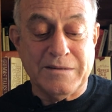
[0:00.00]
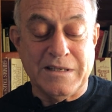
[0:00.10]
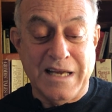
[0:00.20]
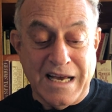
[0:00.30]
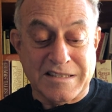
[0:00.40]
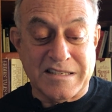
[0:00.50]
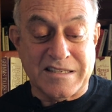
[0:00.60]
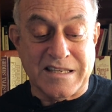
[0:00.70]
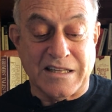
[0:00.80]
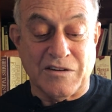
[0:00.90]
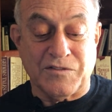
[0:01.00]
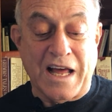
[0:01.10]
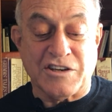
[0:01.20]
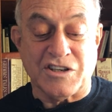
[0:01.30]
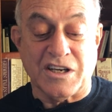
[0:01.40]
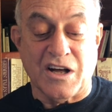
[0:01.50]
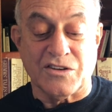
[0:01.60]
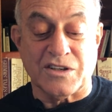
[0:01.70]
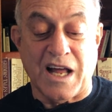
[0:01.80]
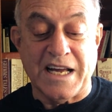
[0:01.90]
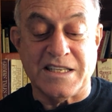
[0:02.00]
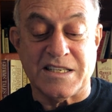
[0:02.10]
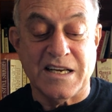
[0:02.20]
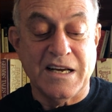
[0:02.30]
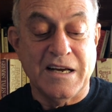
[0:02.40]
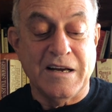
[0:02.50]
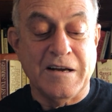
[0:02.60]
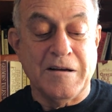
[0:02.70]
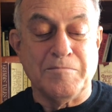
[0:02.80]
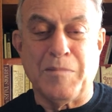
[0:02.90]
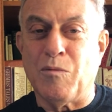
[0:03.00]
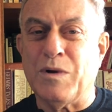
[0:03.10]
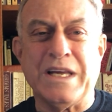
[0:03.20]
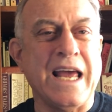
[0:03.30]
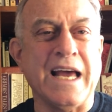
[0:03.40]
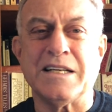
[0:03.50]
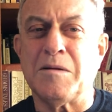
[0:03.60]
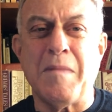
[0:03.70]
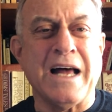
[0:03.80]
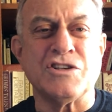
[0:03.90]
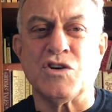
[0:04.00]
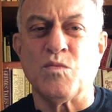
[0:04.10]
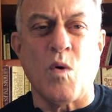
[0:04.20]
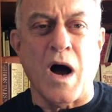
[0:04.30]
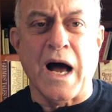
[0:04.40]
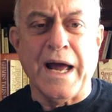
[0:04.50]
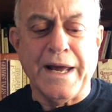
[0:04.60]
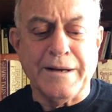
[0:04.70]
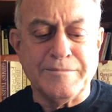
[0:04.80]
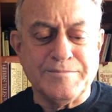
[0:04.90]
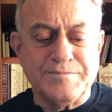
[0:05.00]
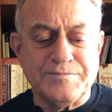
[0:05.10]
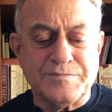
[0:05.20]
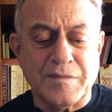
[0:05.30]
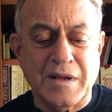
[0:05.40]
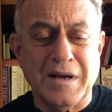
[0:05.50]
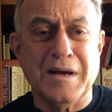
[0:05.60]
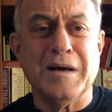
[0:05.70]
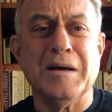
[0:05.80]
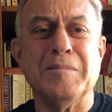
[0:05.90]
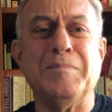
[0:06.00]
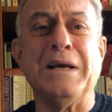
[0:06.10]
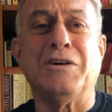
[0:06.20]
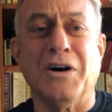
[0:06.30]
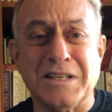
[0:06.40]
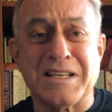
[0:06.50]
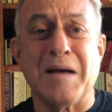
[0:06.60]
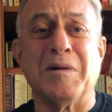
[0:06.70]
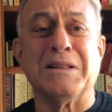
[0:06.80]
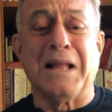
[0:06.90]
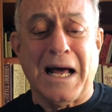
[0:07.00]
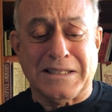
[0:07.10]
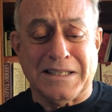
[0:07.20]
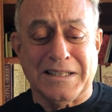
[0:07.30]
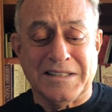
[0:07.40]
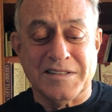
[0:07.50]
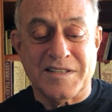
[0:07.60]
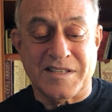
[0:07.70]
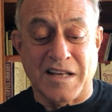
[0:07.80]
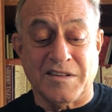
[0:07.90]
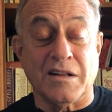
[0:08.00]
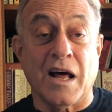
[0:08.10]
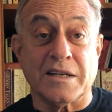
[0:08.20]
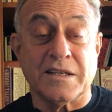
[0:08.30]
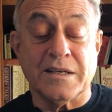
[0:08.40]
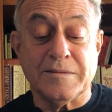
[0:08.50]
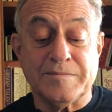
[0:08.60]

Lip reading: "Yes," said the flashing colored lights, "but we can't imagine why." "Because I'm a Latke," said the Latke.